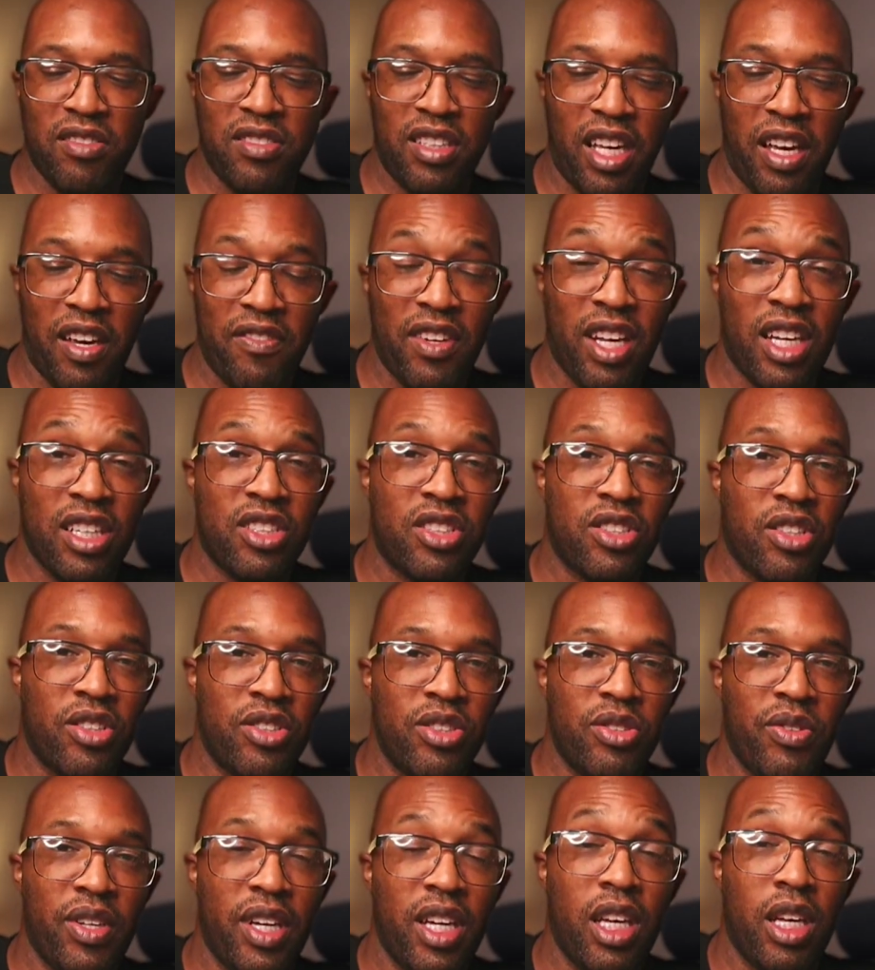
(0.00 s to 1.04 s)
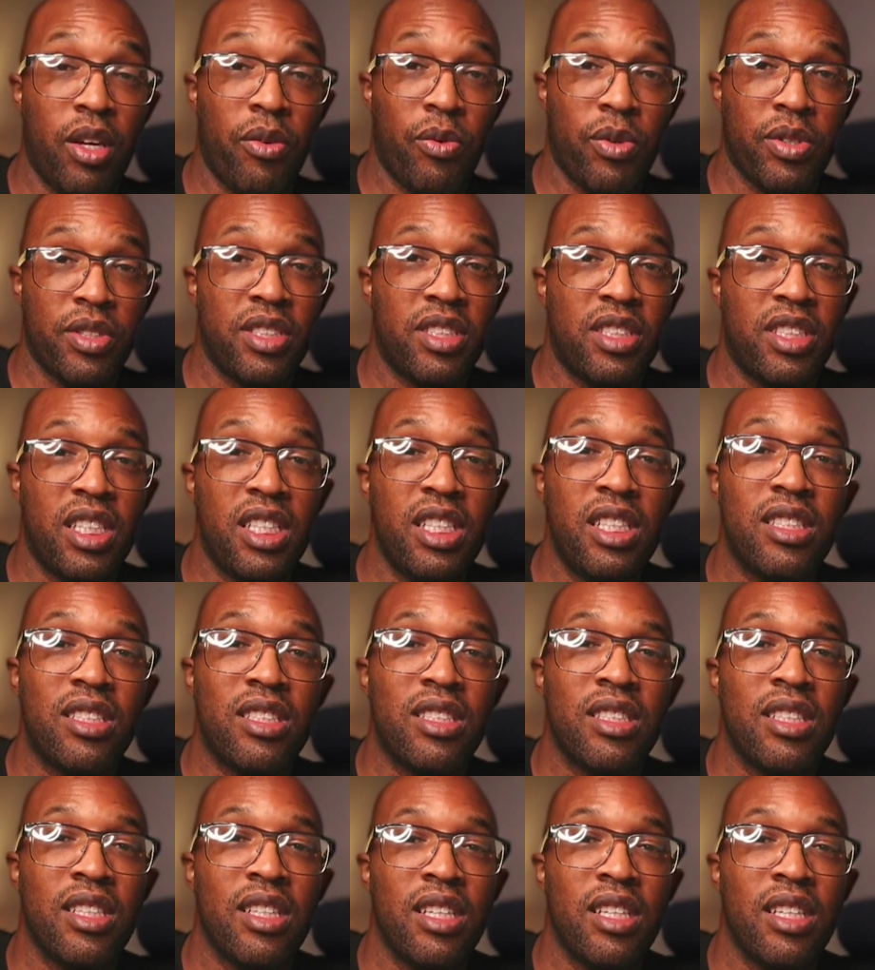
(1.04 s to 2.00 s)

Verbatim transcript: They have not shown you any receipts.